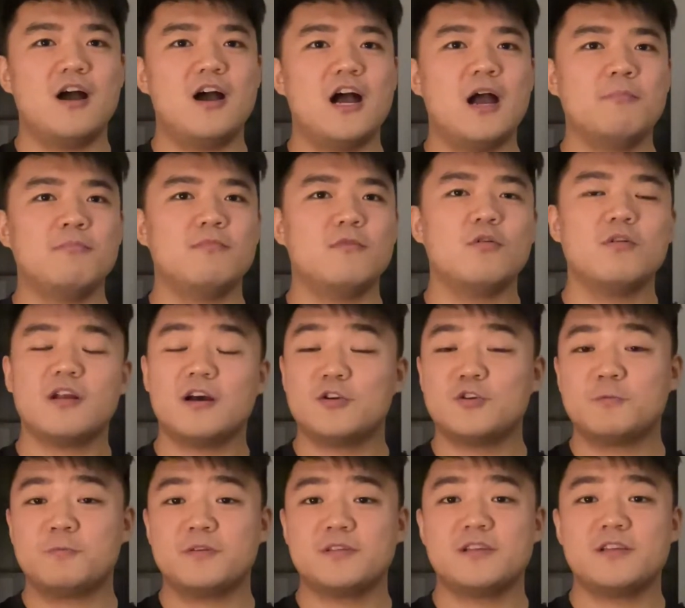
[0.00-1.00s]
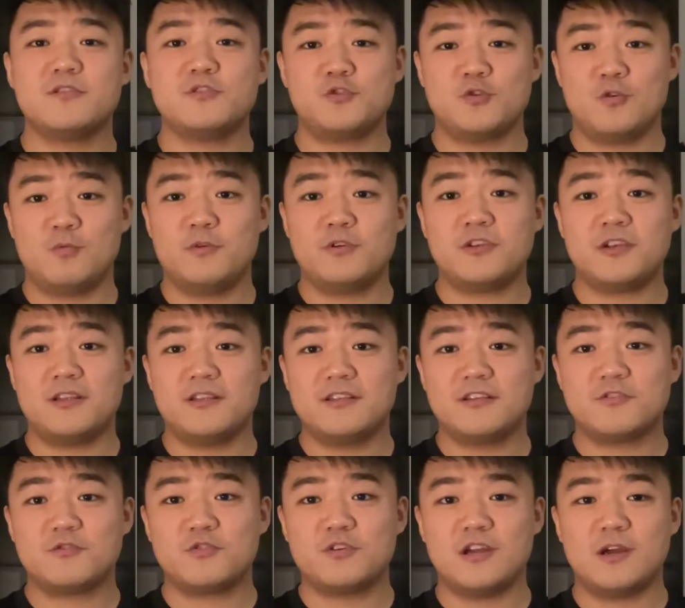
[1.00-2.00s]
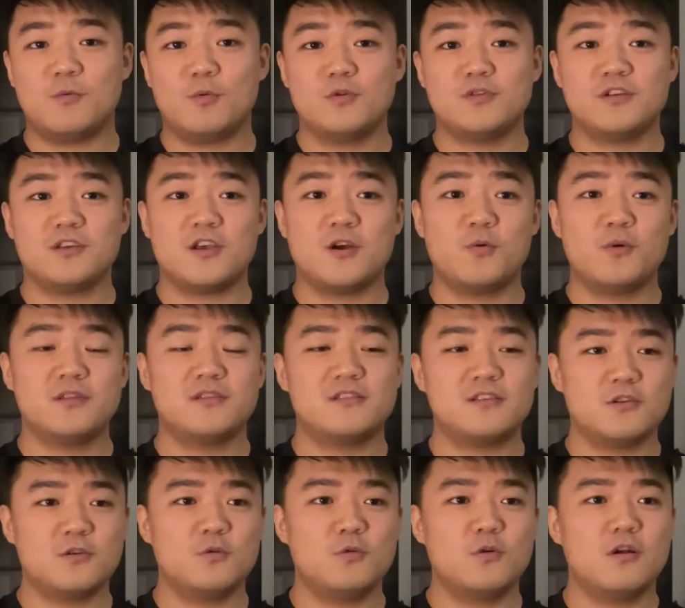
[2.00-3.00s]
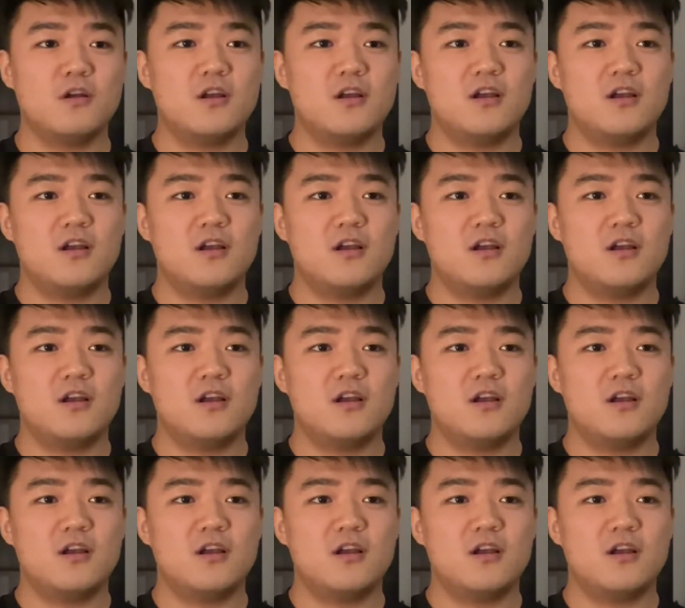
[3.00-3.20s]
I'm not 100% sure which industry I want to go into.